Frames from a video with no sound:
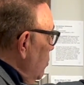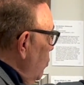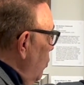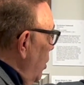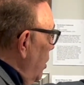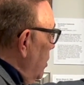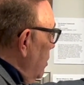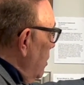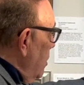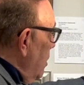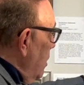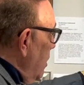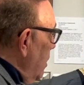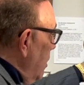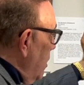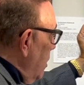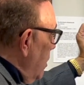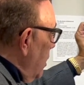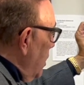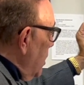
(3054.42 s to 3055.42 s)
one,
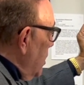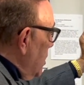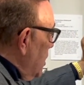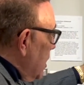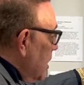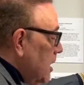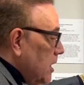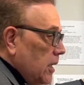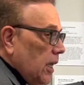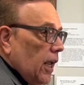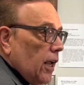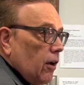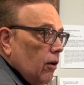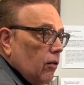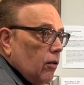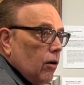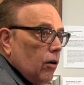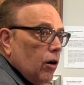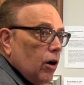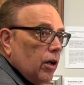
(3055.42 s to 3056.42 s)
the
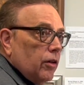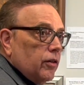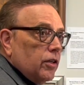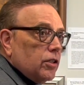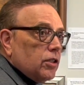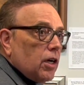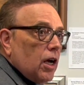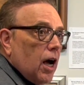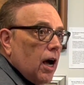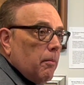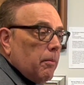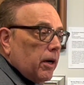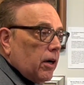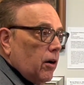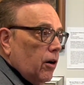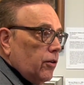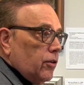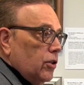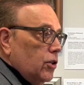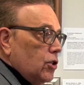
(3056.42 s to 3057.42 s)
detail on this comic
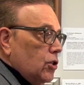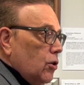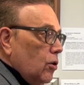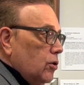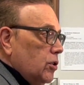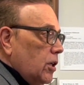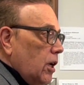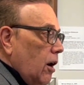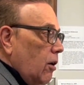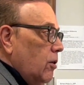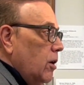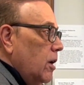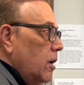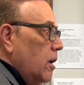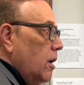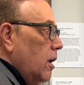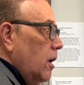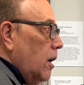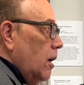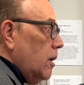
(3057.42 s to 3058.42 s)
art, this shows how
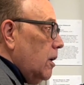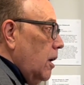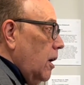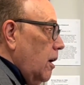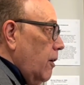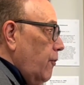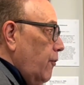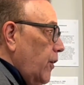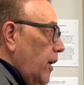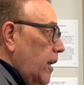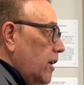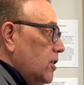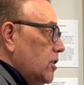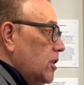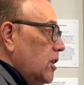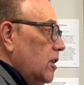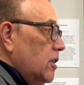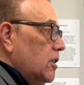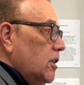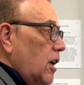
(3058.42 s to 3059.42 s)

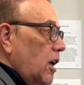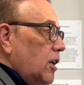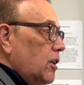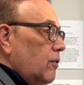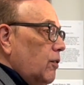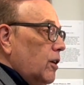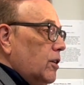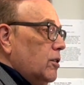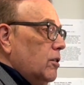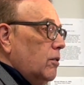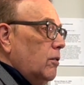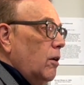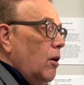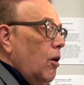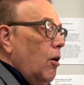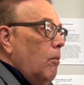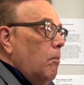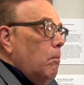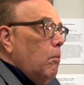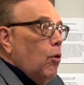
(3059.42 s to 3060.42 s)
fantasy and science fiction
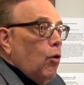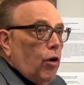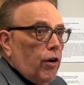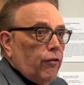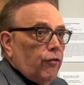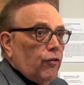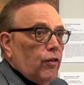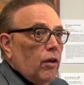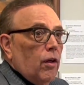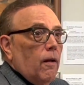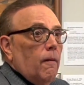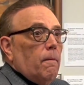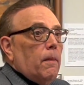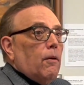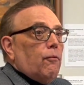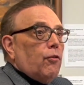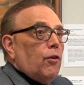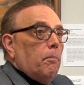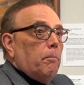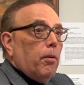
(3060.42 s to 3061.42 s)
morphed
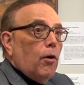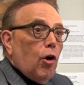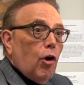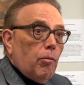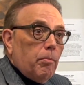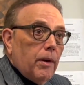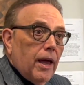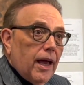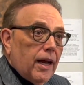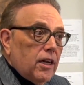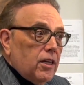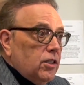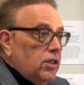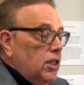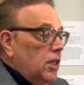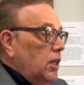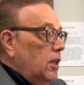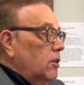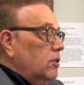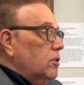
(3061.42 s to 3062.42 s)
from pulp
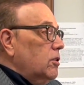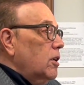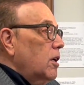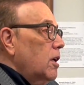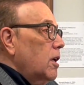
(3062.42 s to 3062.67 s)
magazines